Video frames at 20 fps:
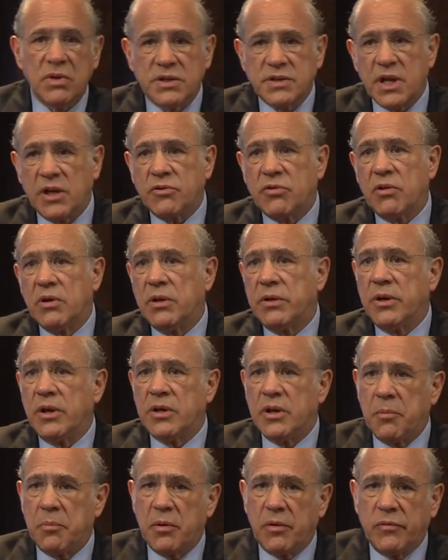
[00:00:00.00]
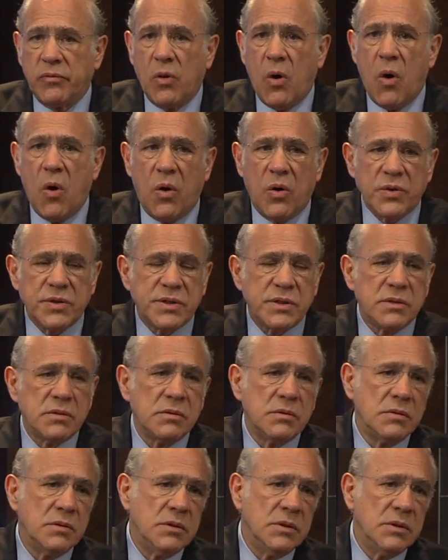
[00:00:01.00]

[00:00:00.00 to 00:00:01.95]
etc., a number of laws,